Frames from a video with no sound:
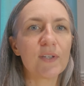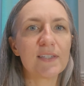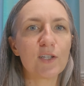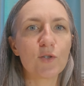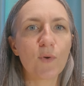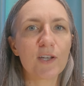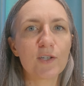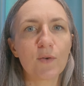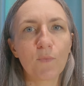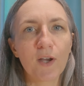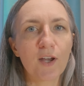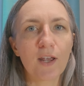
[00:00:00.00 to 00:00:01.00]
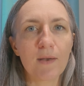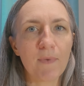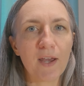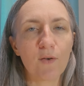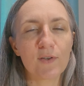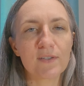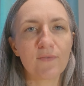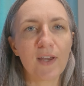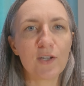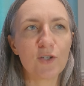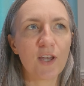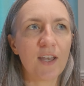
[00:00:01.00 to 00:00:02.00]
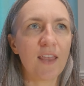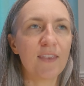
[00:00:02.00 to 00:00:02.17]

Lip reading: a situation where you're going to make a reservation